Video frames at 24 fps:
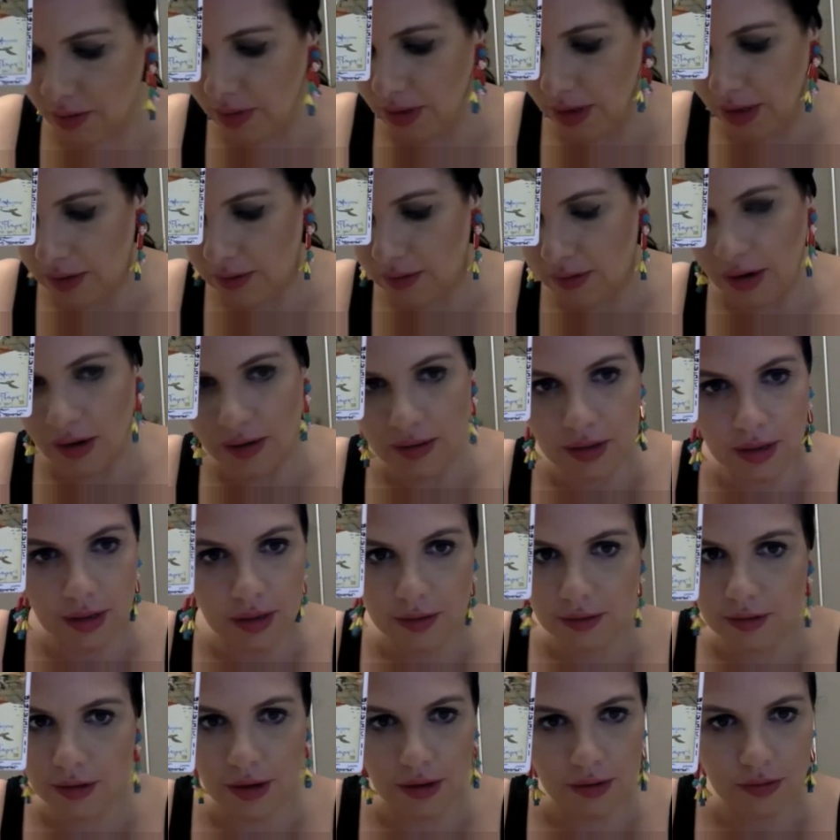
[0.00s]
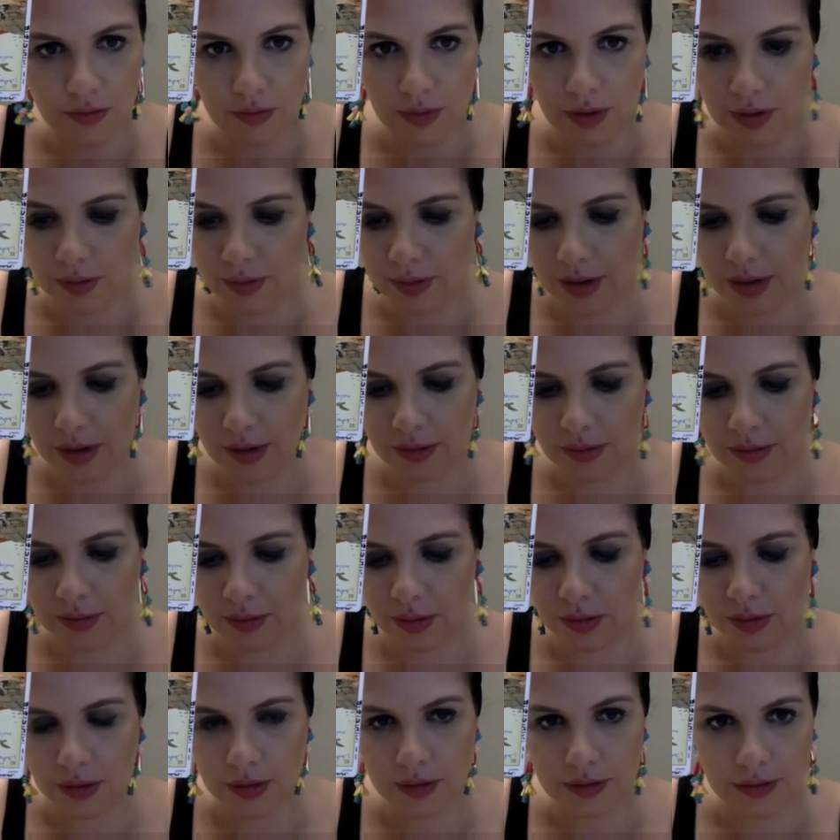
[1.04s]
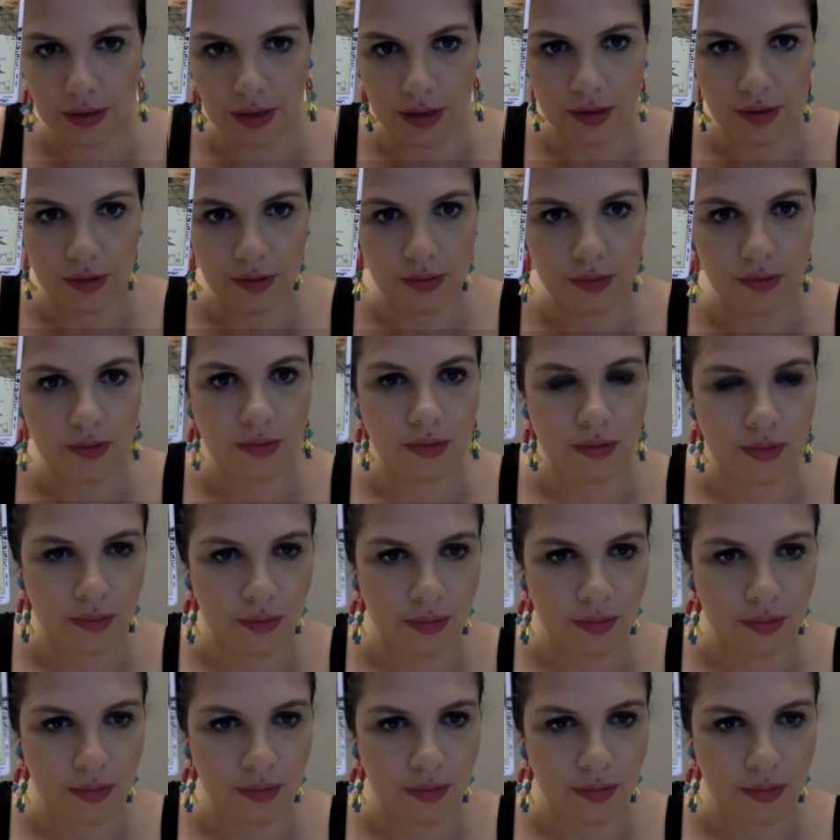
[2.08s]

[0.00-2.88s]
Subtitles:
the answer, I think, is yes right away. Look, sad news.